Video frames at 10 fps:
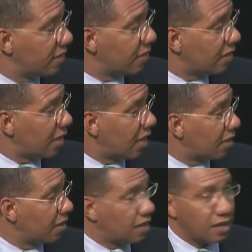
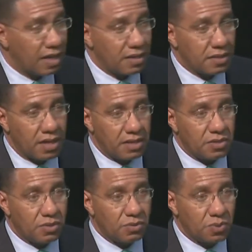And as
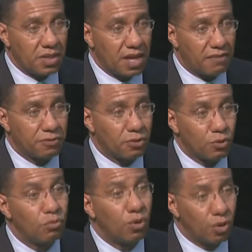heads, we have to do
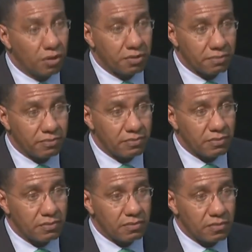more
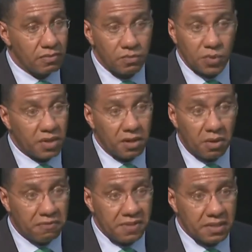within our
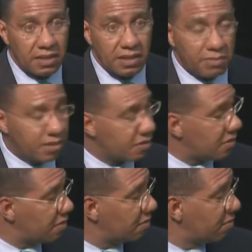fiscal
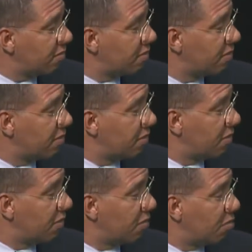limits,
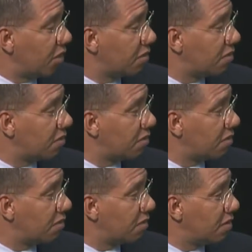but
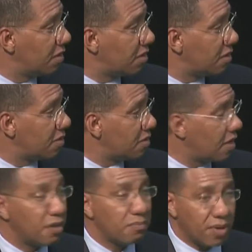it is an
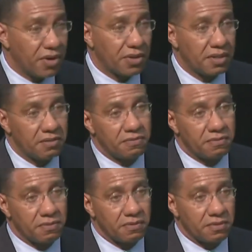imperative
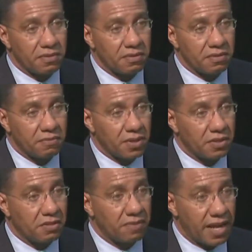for the
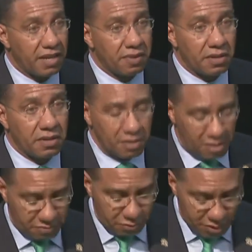survival of
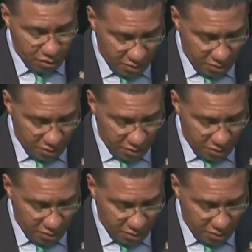the region.